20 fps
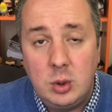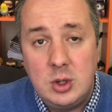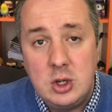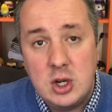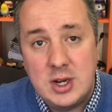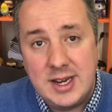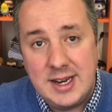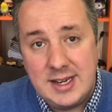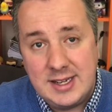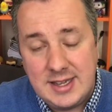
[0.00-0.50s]
and
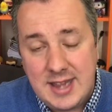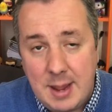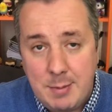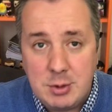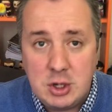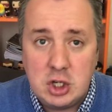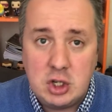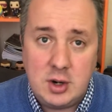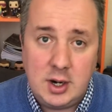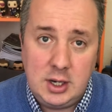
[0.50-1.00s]
you're going to
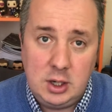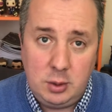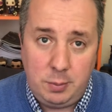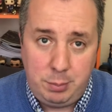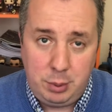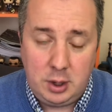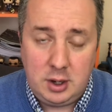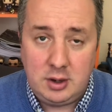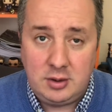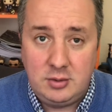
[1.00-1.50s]
demonstrate your
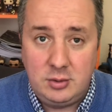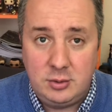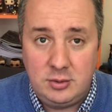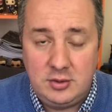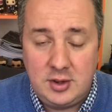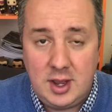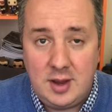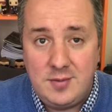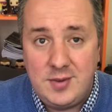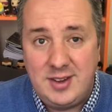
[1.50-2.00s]
product or
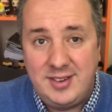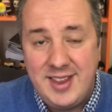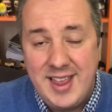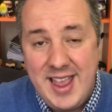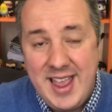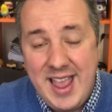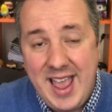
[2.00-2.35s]
service.